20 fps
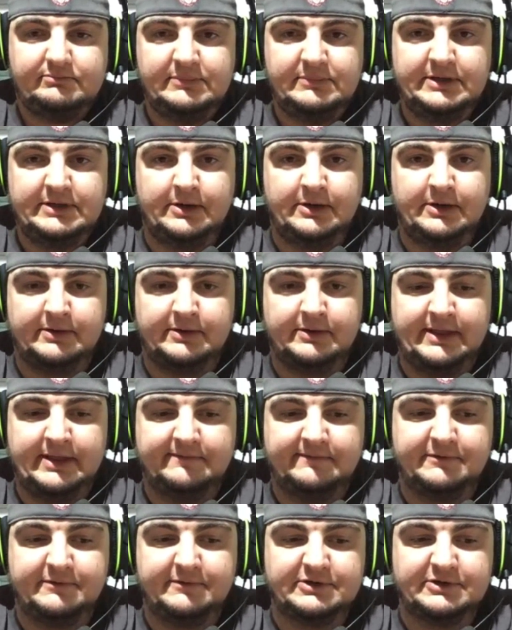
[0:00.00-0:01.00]
in
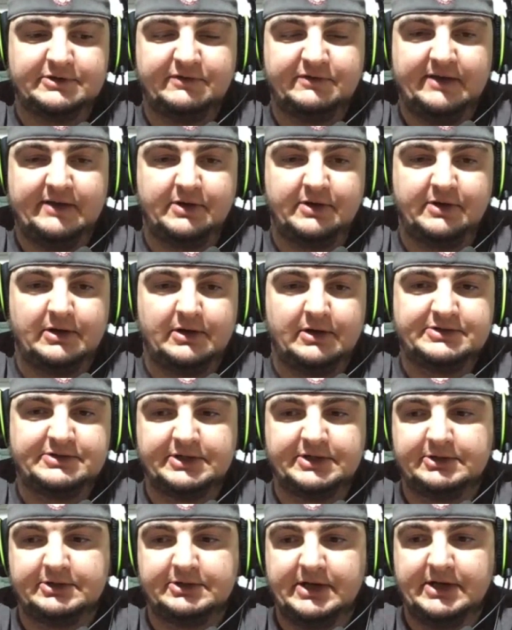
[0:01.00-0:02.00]
that first 5 yards
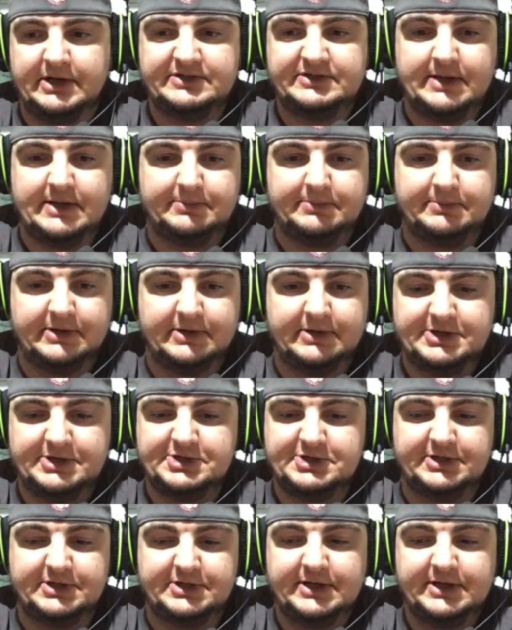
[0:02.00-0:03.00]
to create
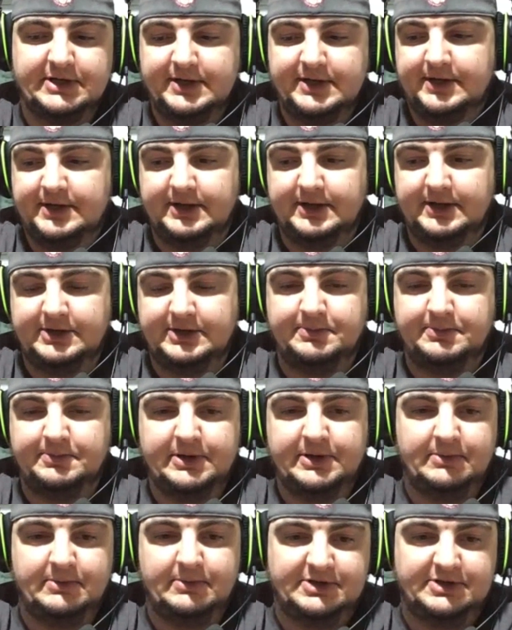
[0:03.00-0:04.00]
separation, you're
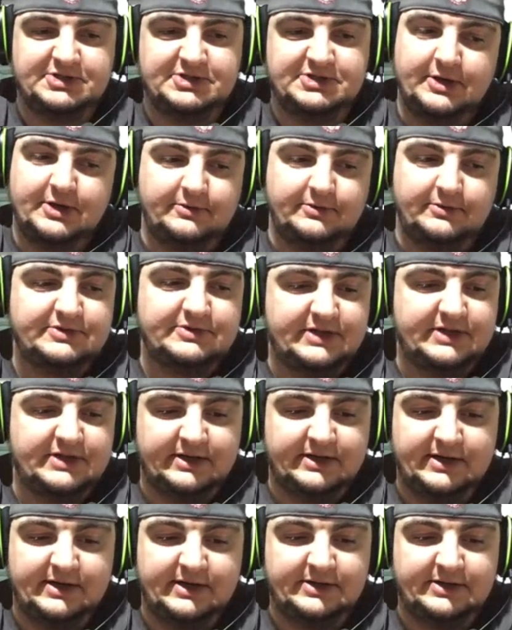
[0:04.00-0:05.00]
pretty much toast.
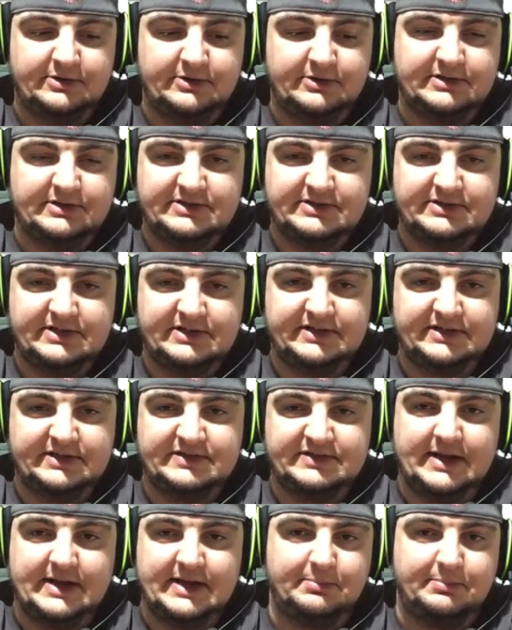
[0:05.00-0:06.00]
And you can see
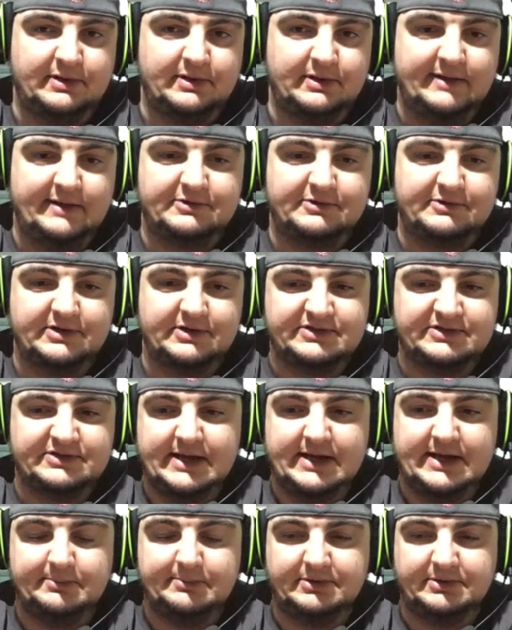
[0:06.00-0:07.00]
example after
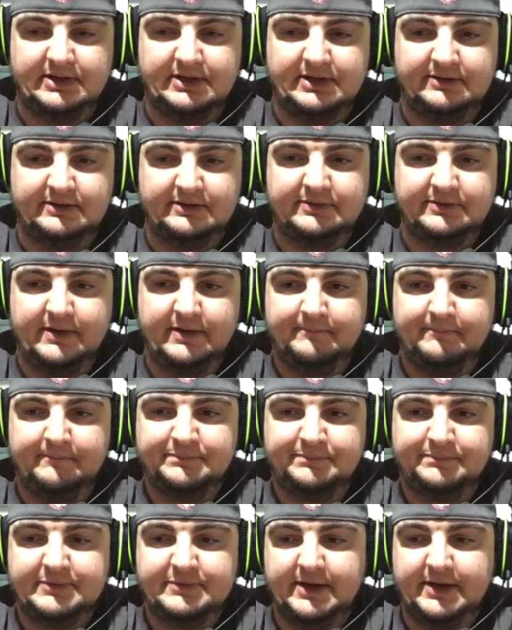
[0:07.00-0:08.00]
example of
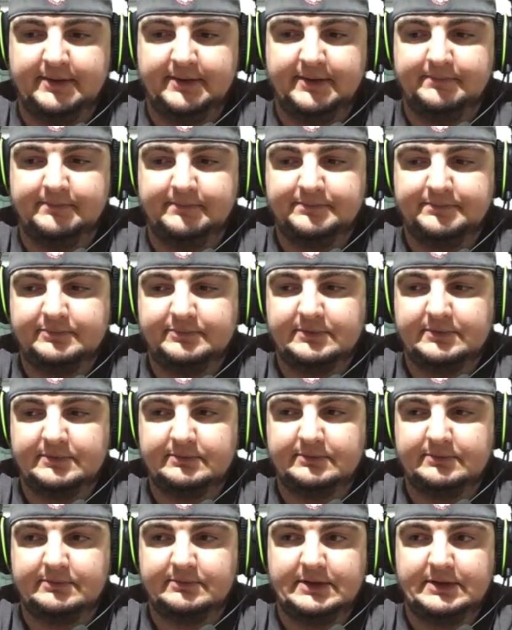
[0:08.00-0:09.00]

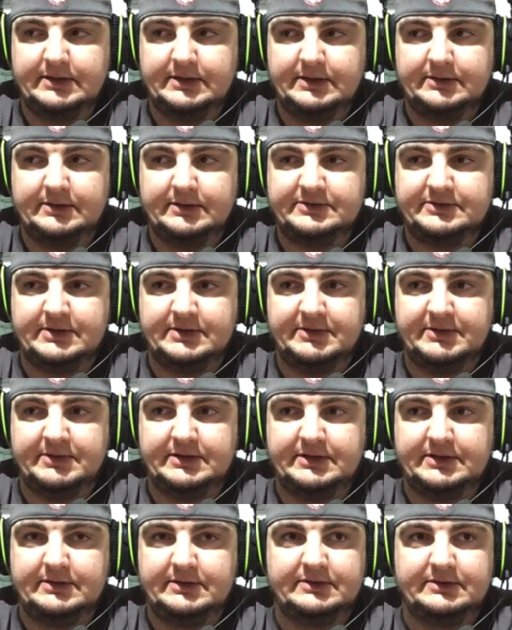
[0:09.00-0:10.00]
some of
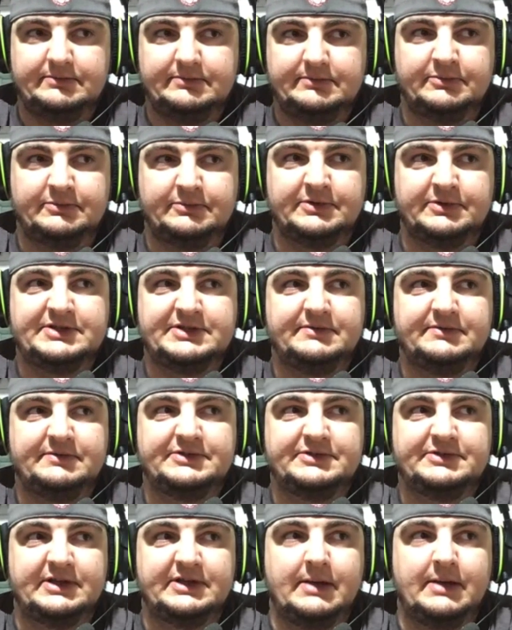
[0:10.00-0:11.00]
the
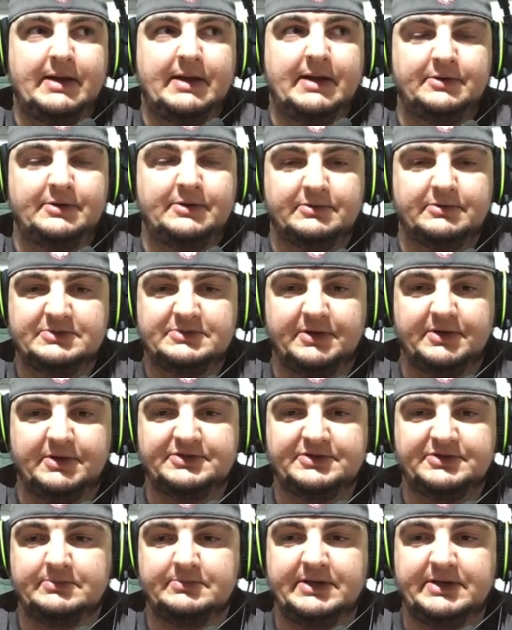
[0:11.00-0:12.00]
receivers that come out who are
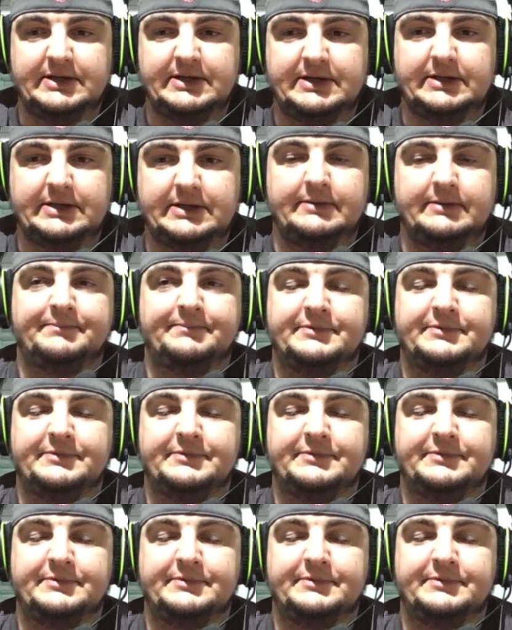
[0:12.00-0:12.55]
supposed to be,